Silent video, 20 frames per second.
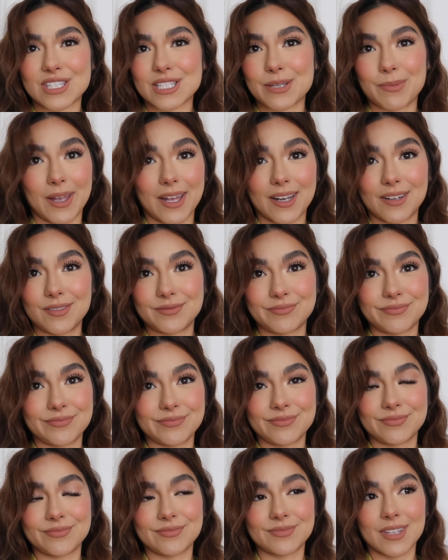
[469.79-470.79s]
to bed
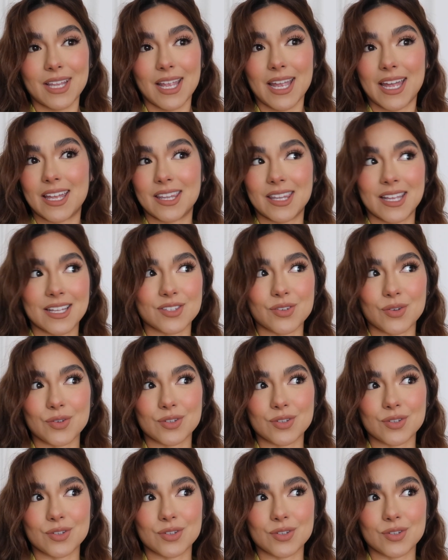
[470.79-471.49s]
and that's